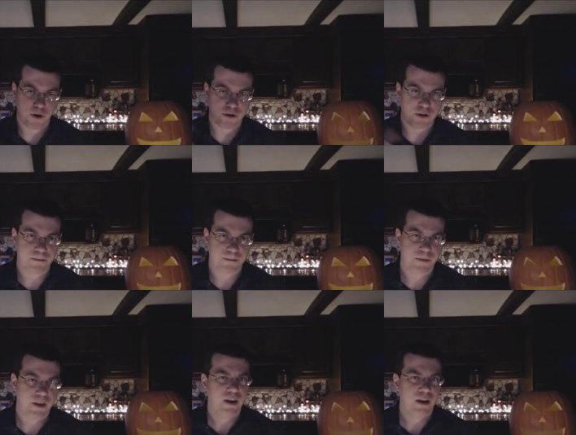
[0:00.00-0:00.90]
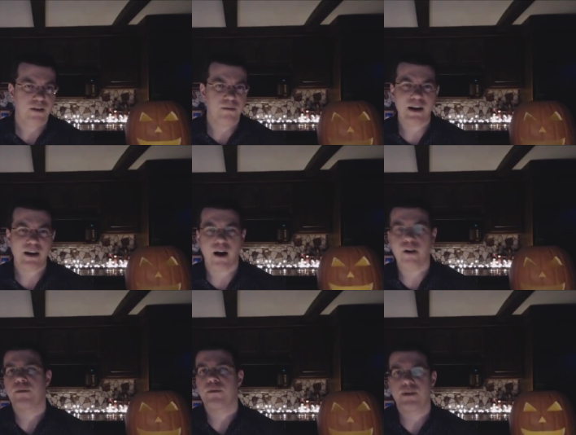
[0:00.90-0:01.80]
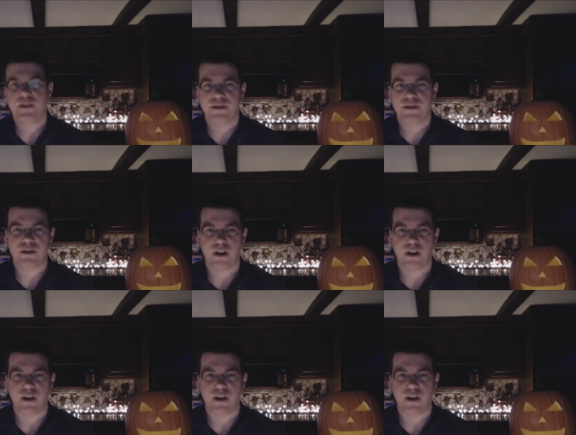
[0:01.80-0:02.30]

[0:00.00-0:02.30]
First, the main argument of this